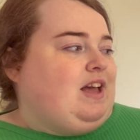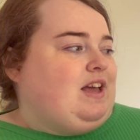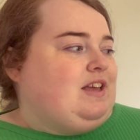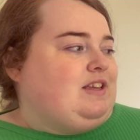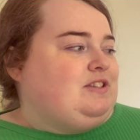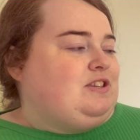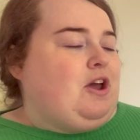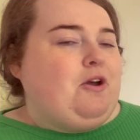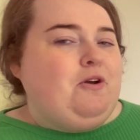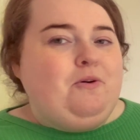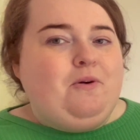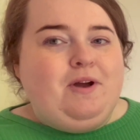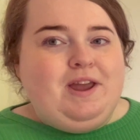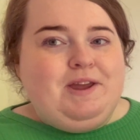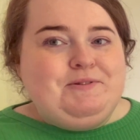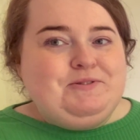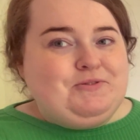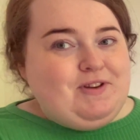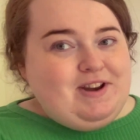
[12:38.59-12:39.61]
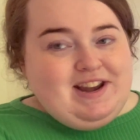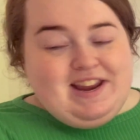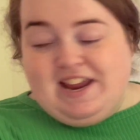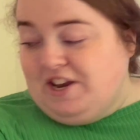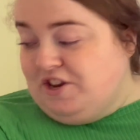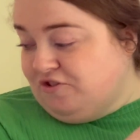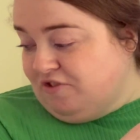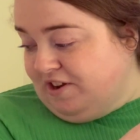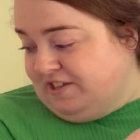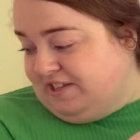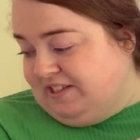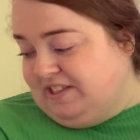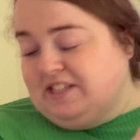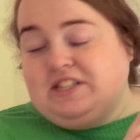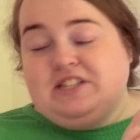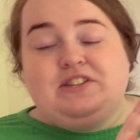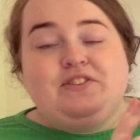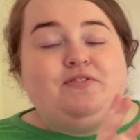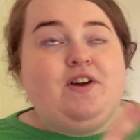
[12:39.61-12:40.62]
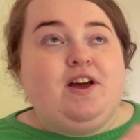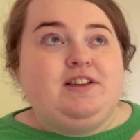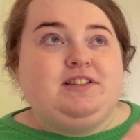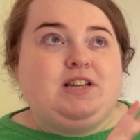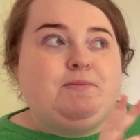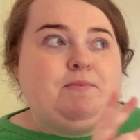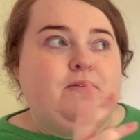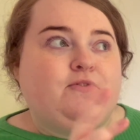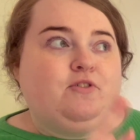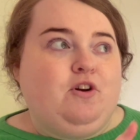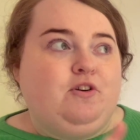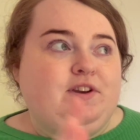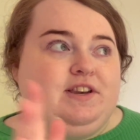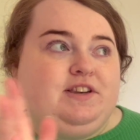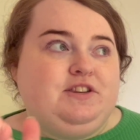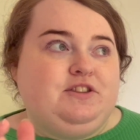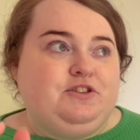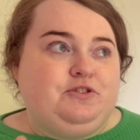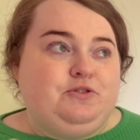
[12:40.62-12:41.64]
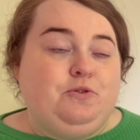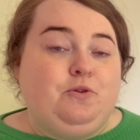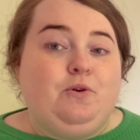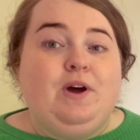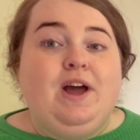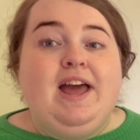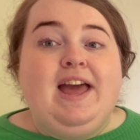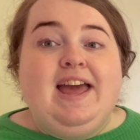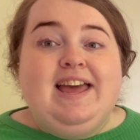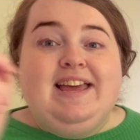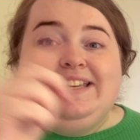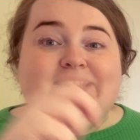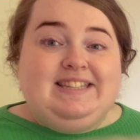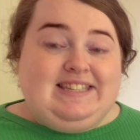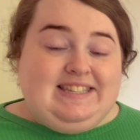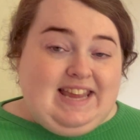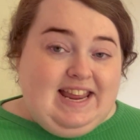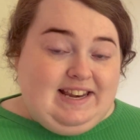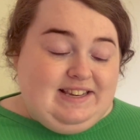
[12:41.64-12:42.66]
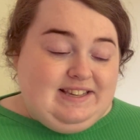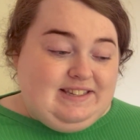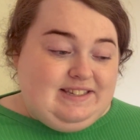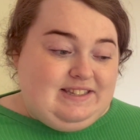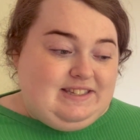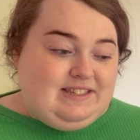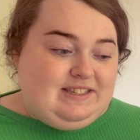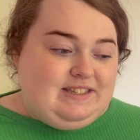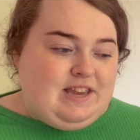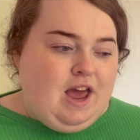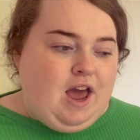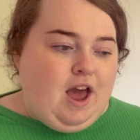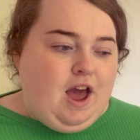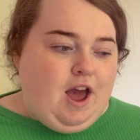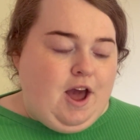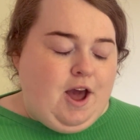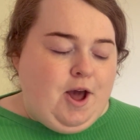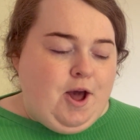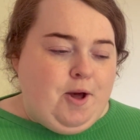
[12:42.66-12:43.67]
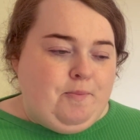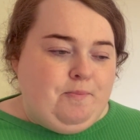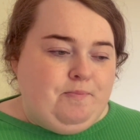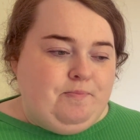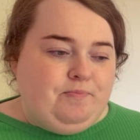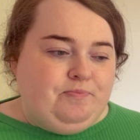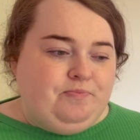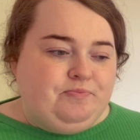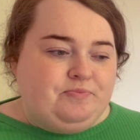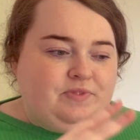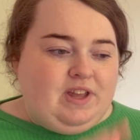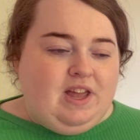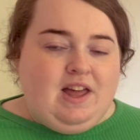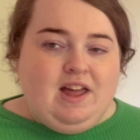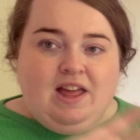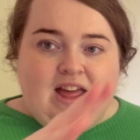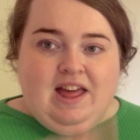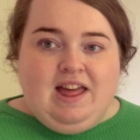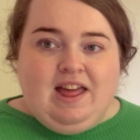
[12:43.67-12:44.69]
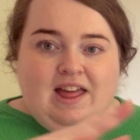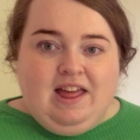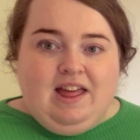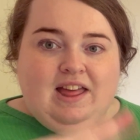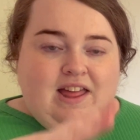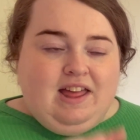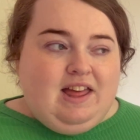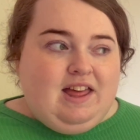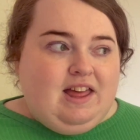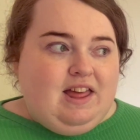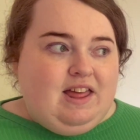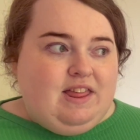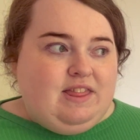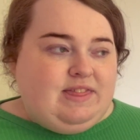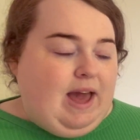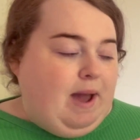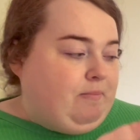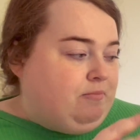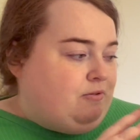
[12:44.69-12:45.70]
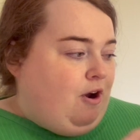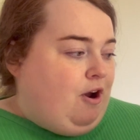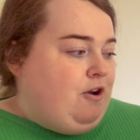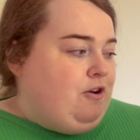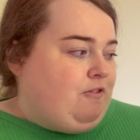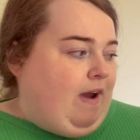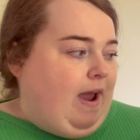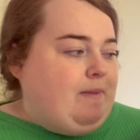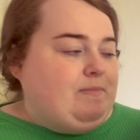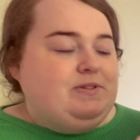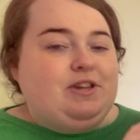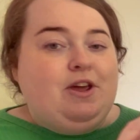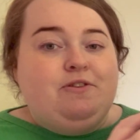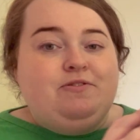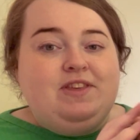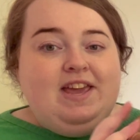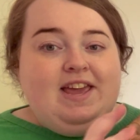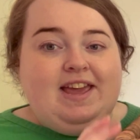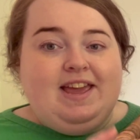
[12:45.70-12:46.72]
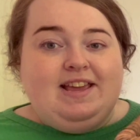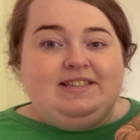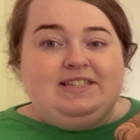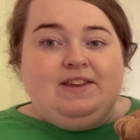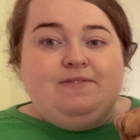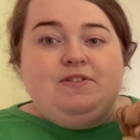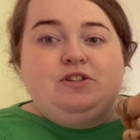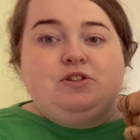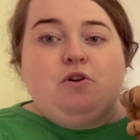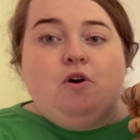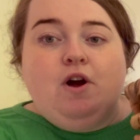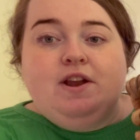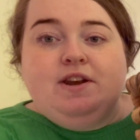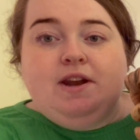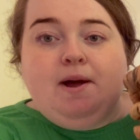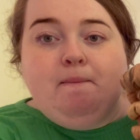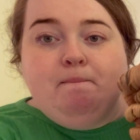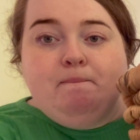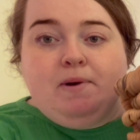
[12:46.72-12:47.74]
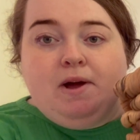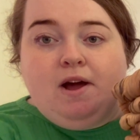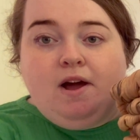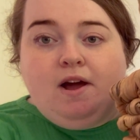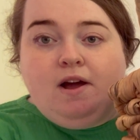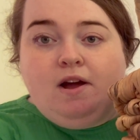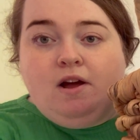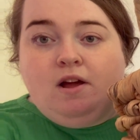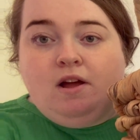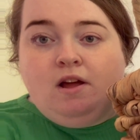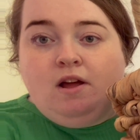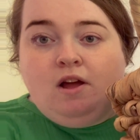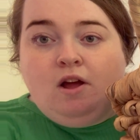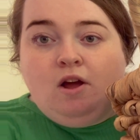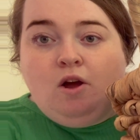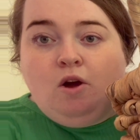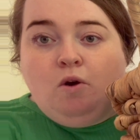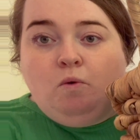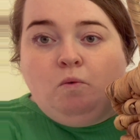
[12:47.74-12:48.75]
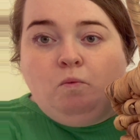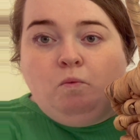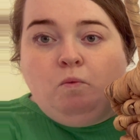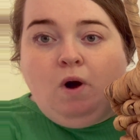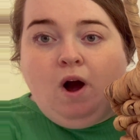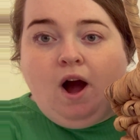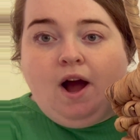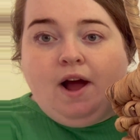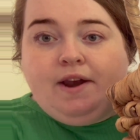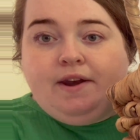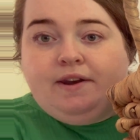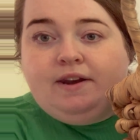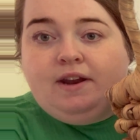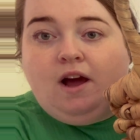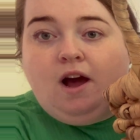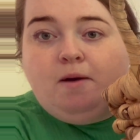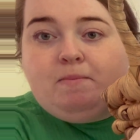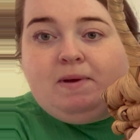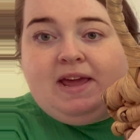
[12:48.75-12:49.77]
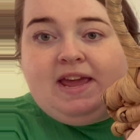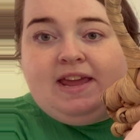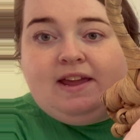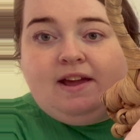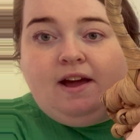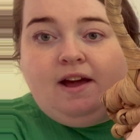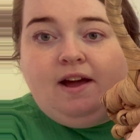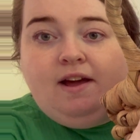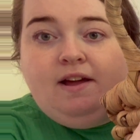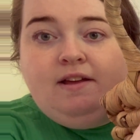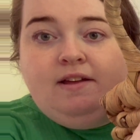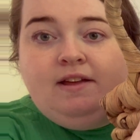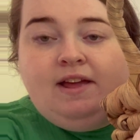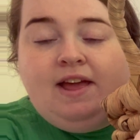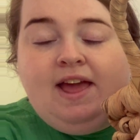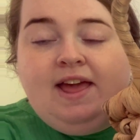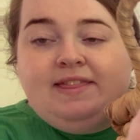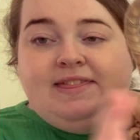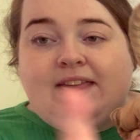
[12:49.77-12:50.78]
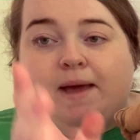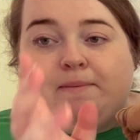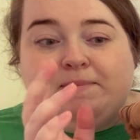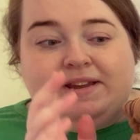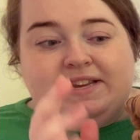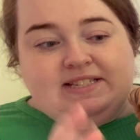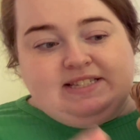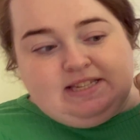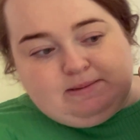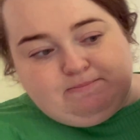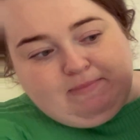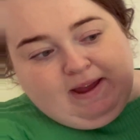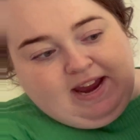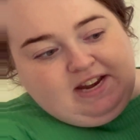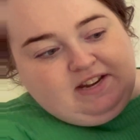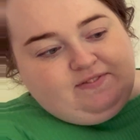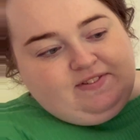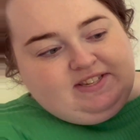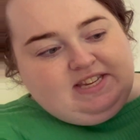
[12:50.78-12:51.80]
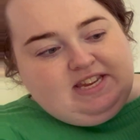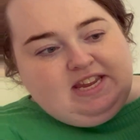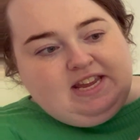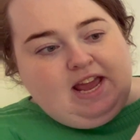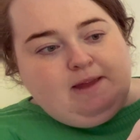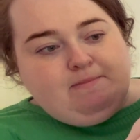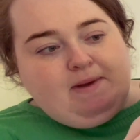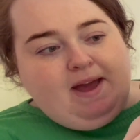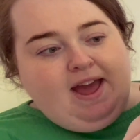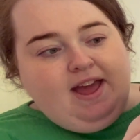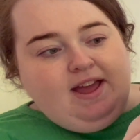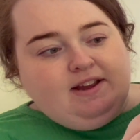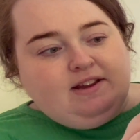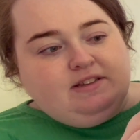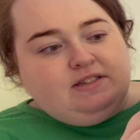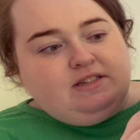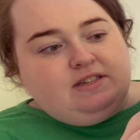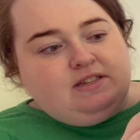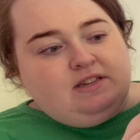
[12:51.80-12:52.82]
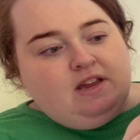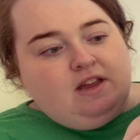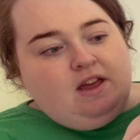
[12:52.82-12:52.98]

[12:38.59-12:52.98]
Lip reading: So it was really interesting. This is the first time I've gone into the store since that program. So this, if it's got a number 1 up here, that means it's made for TK Maxx.